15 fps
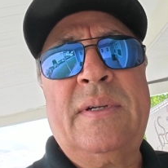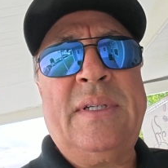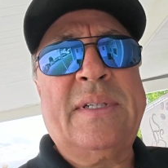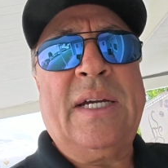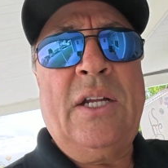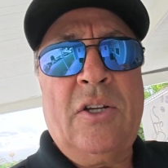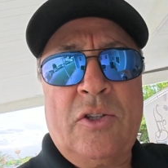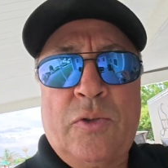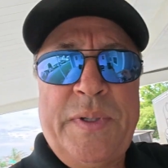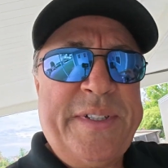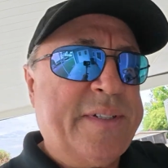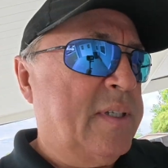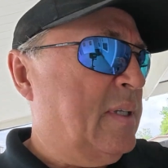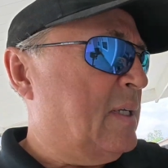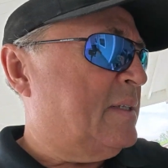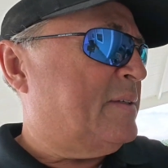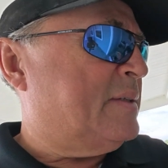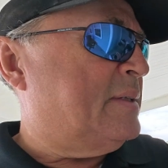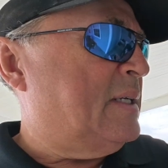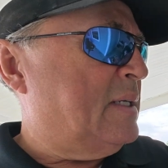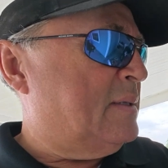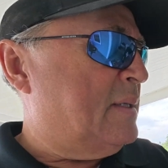It's kind of twisting the
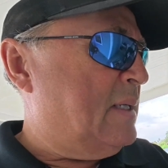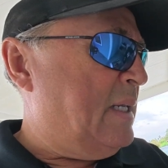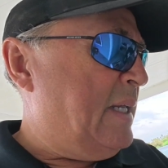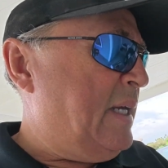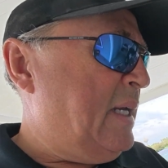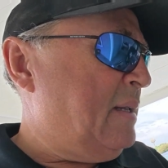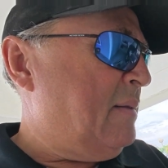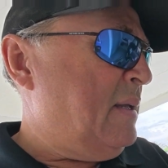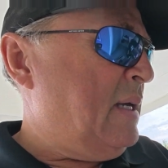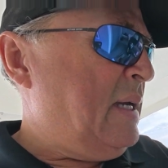lid.